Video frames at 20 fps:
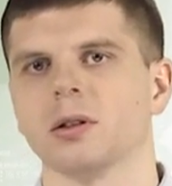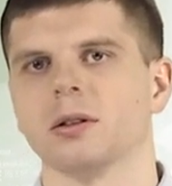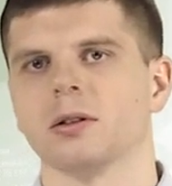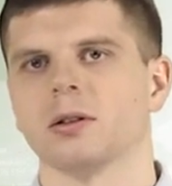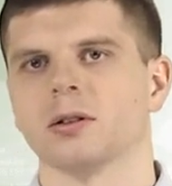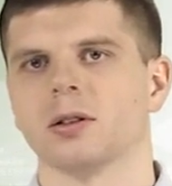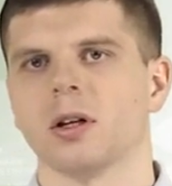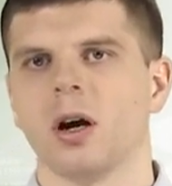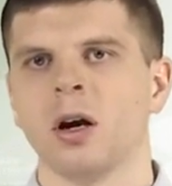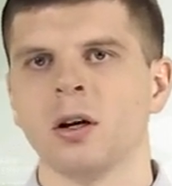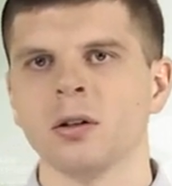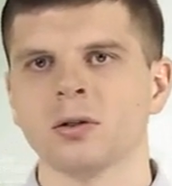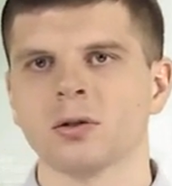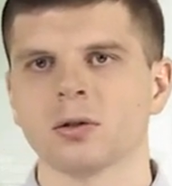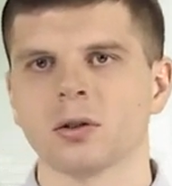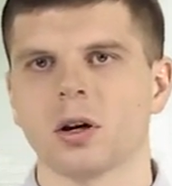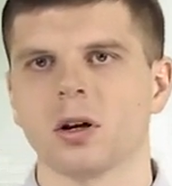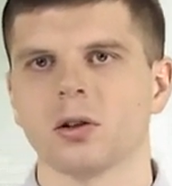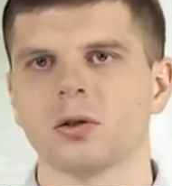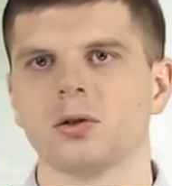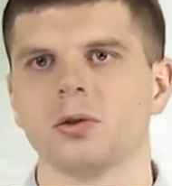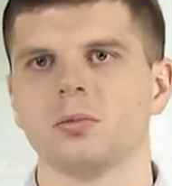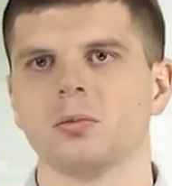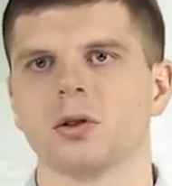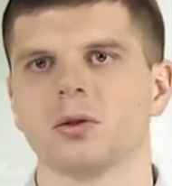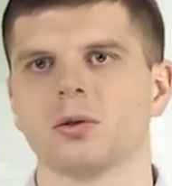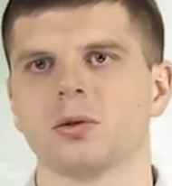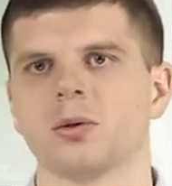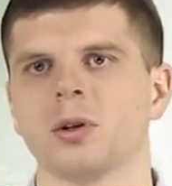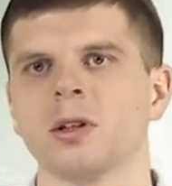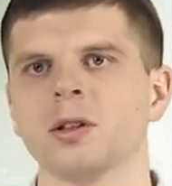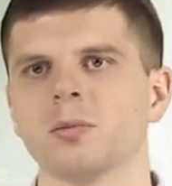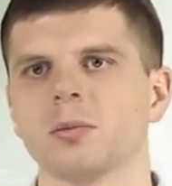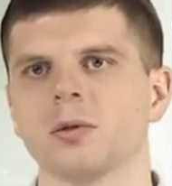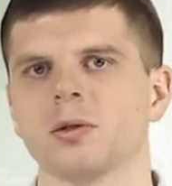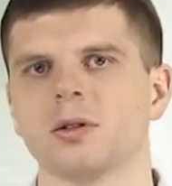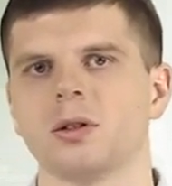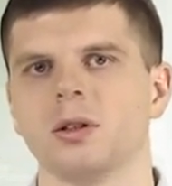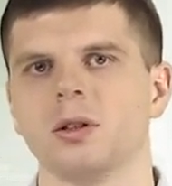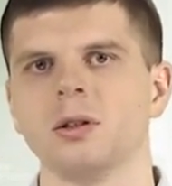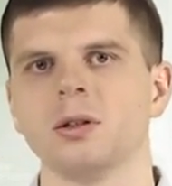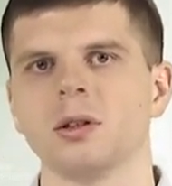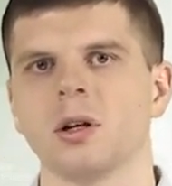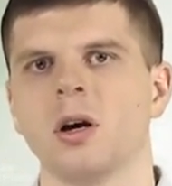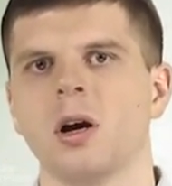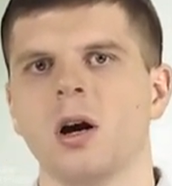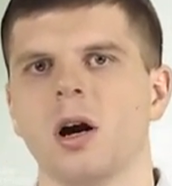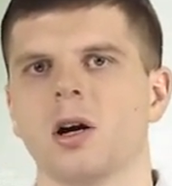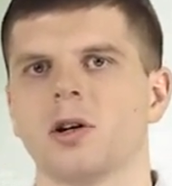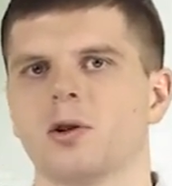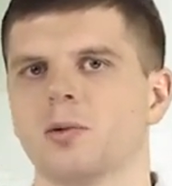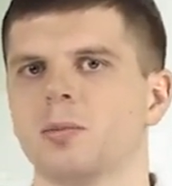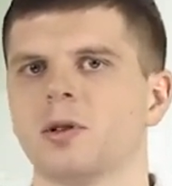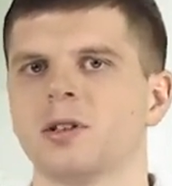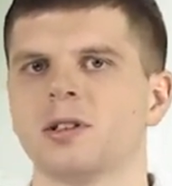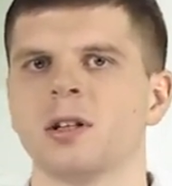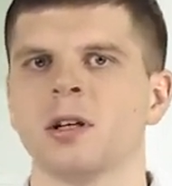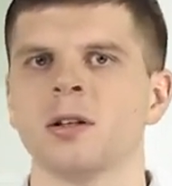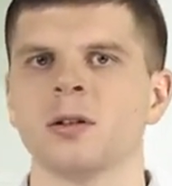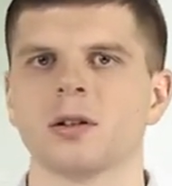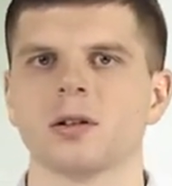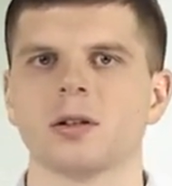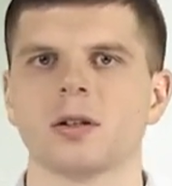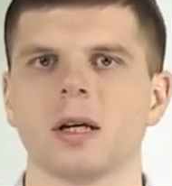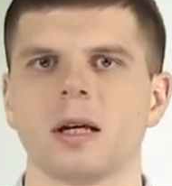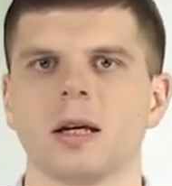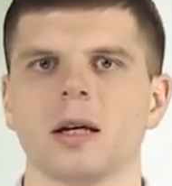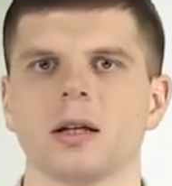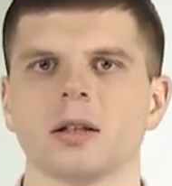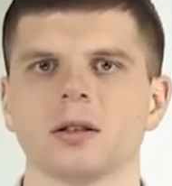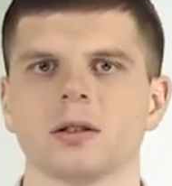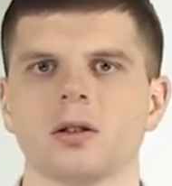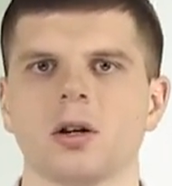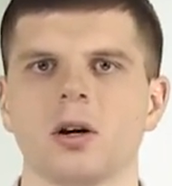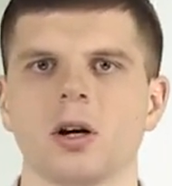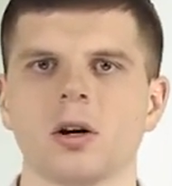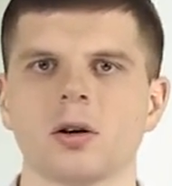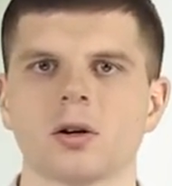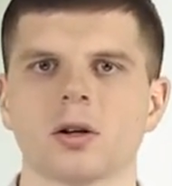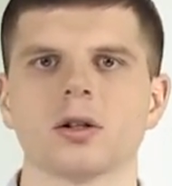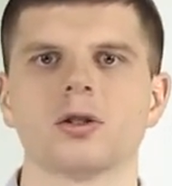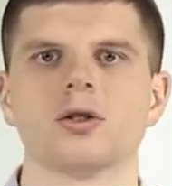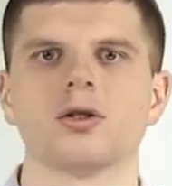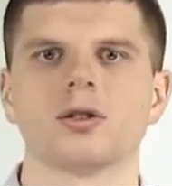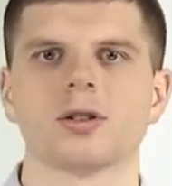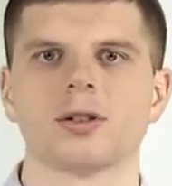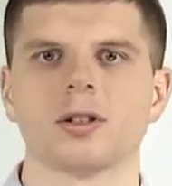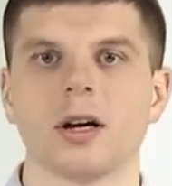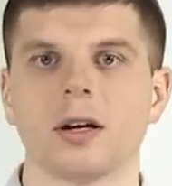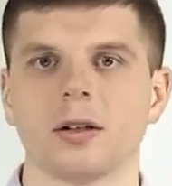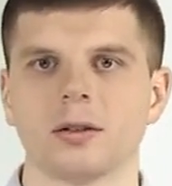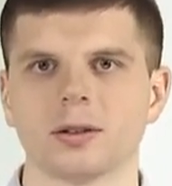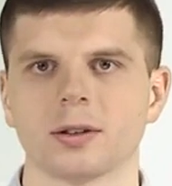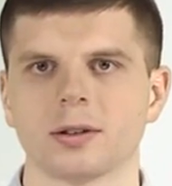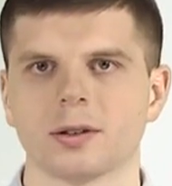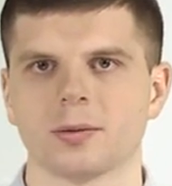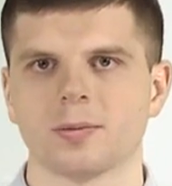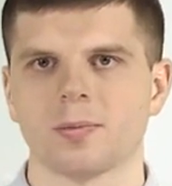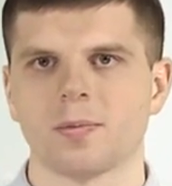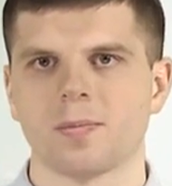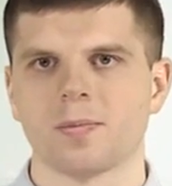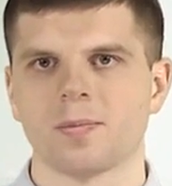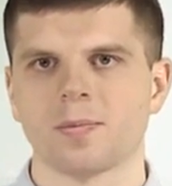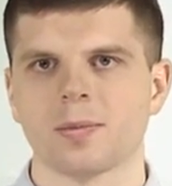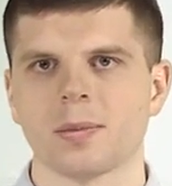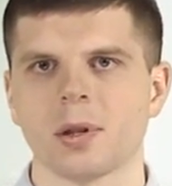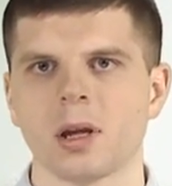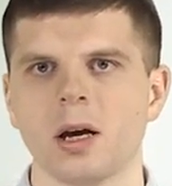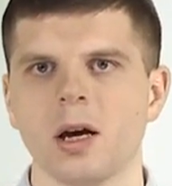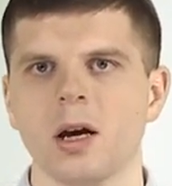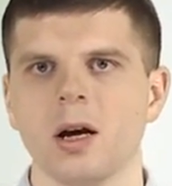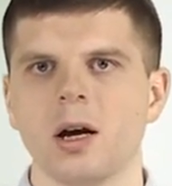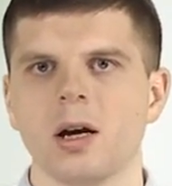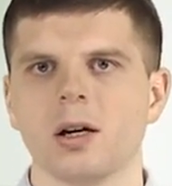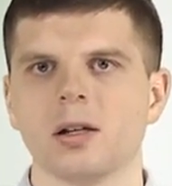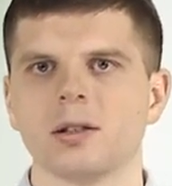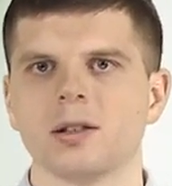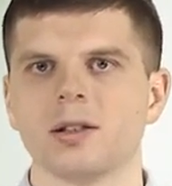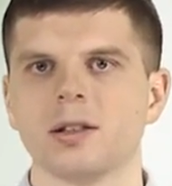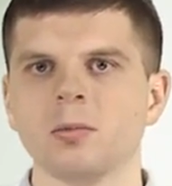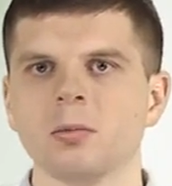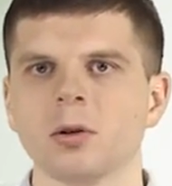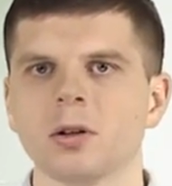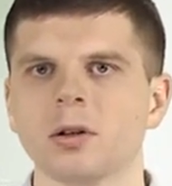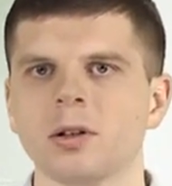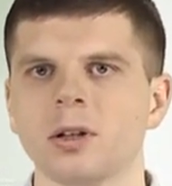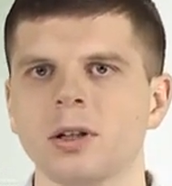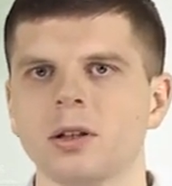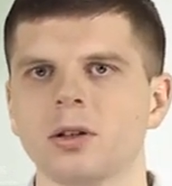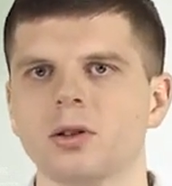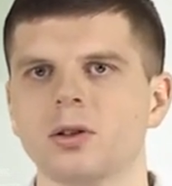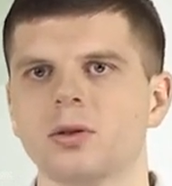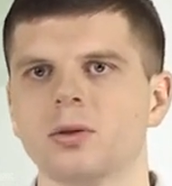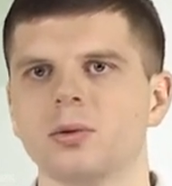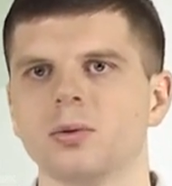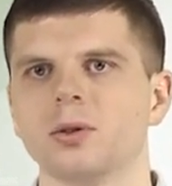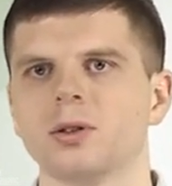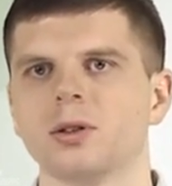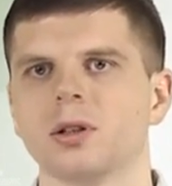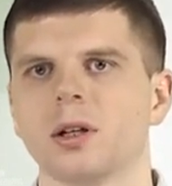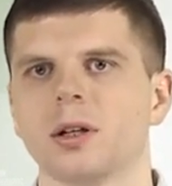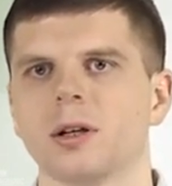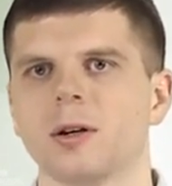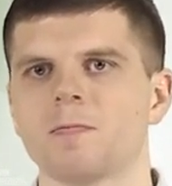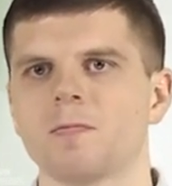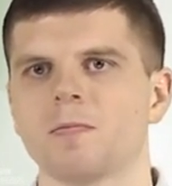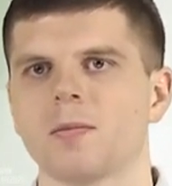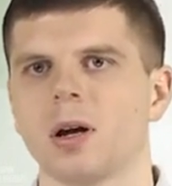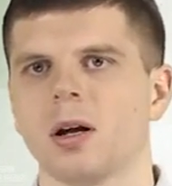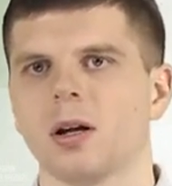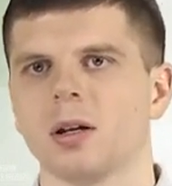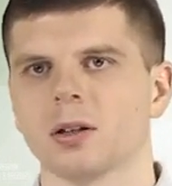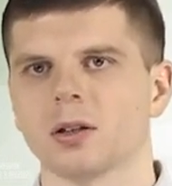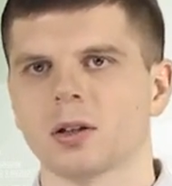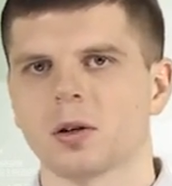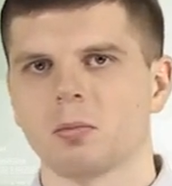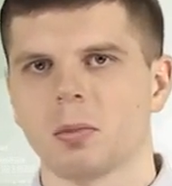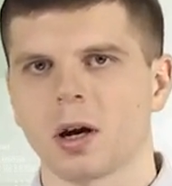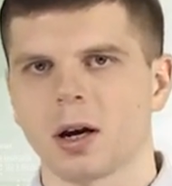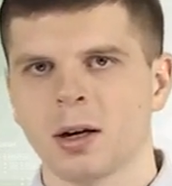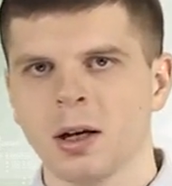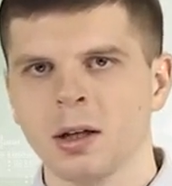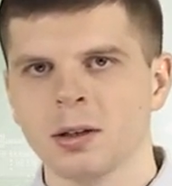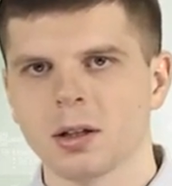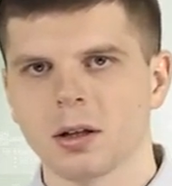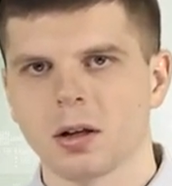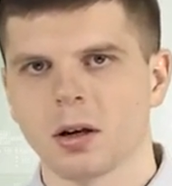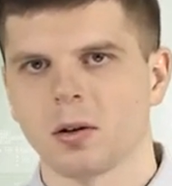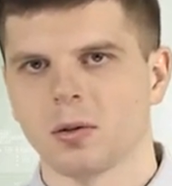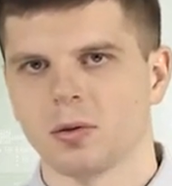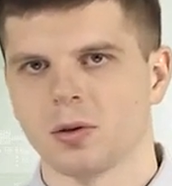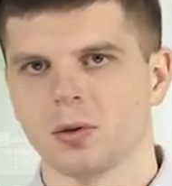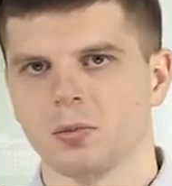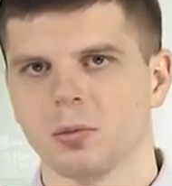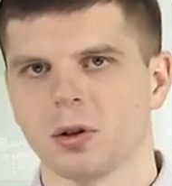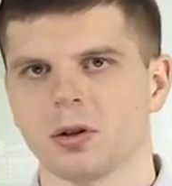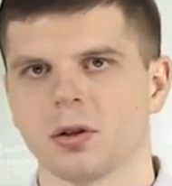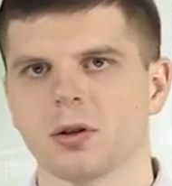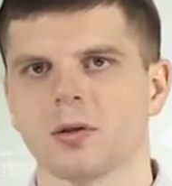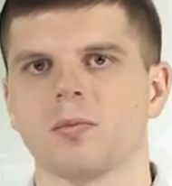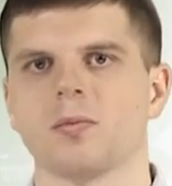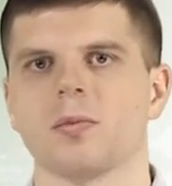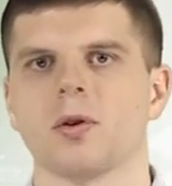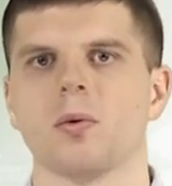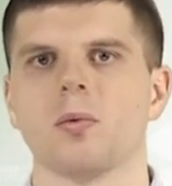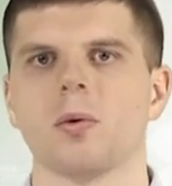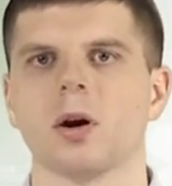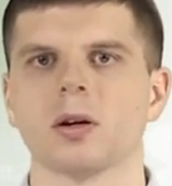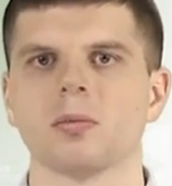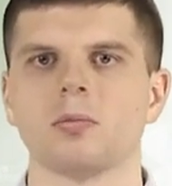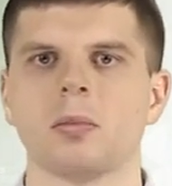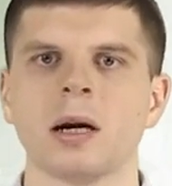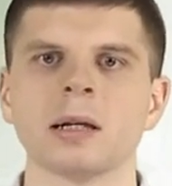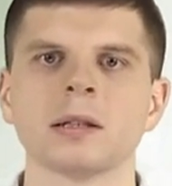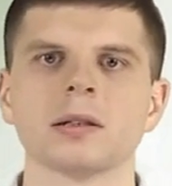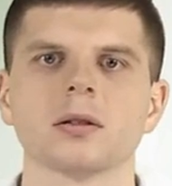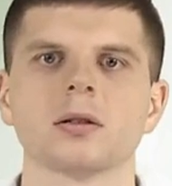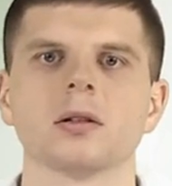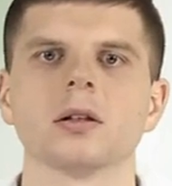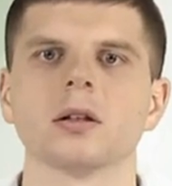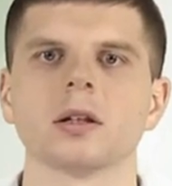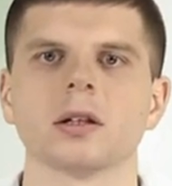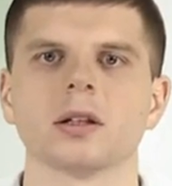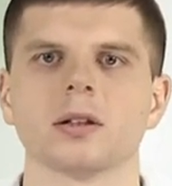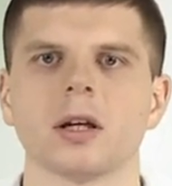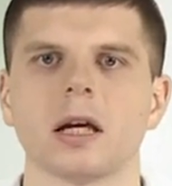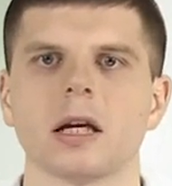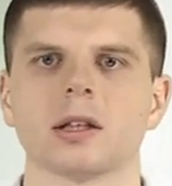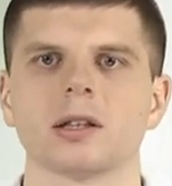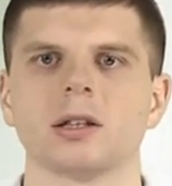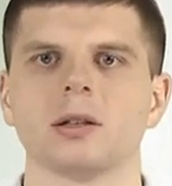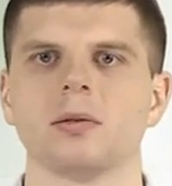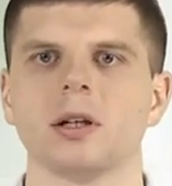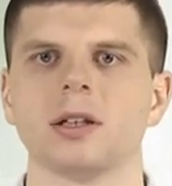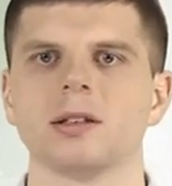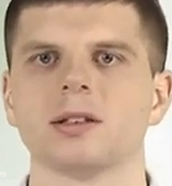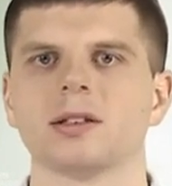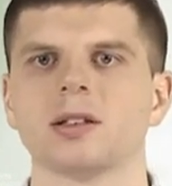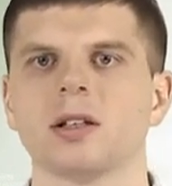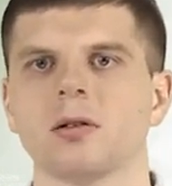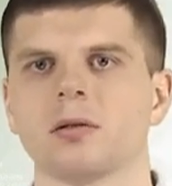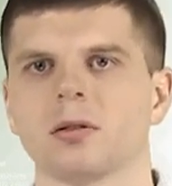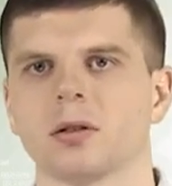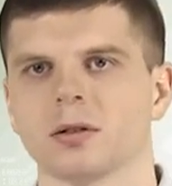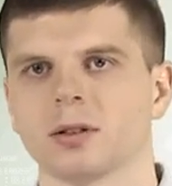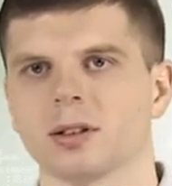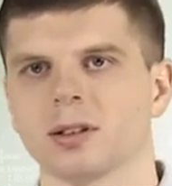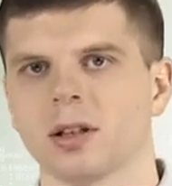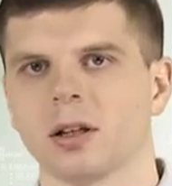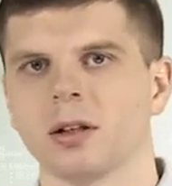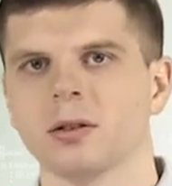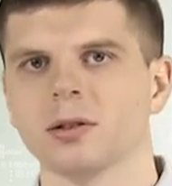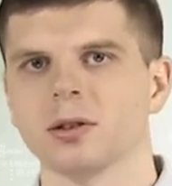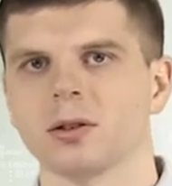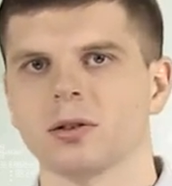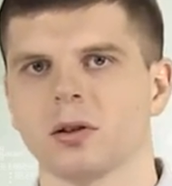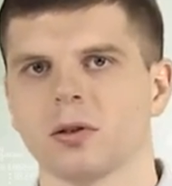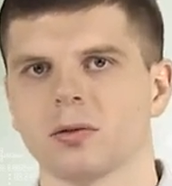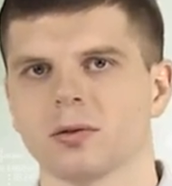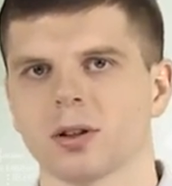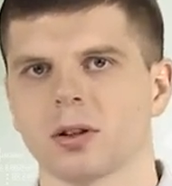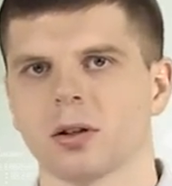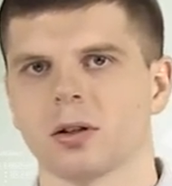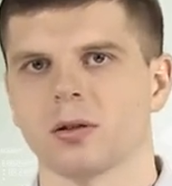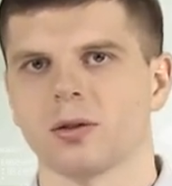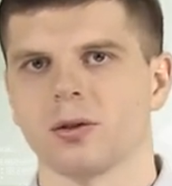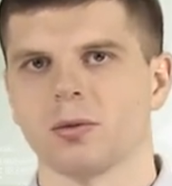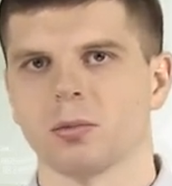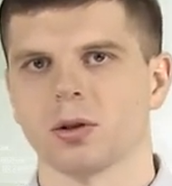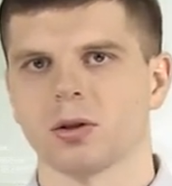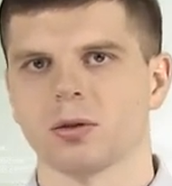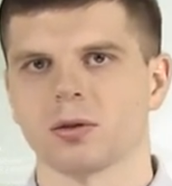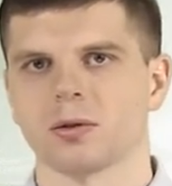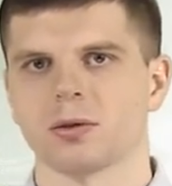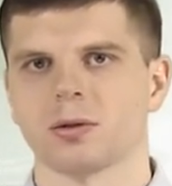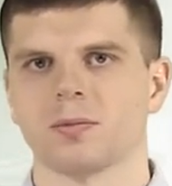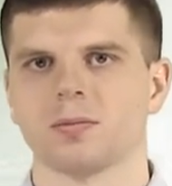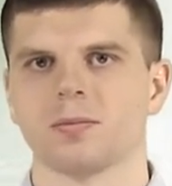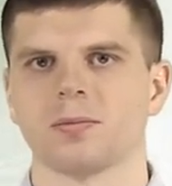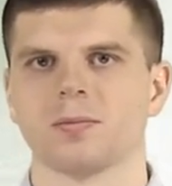the hadron calorimeter responses are represented as orange cells. Similarly to the electromagnetic calorimeter, one particle can activate several cells of the calorimeters.